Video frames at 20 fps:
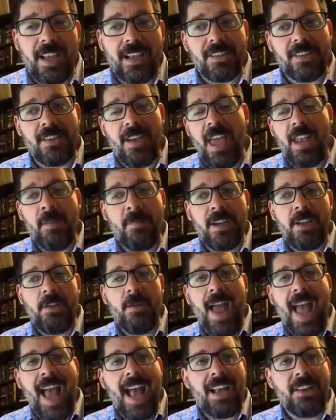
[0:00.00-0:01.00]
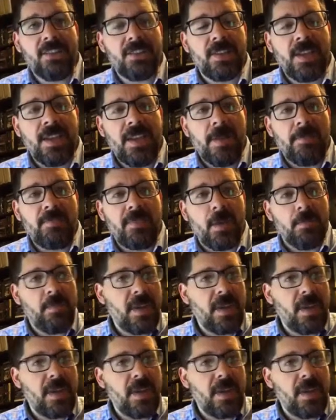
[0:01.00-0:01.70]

Because anybody who has a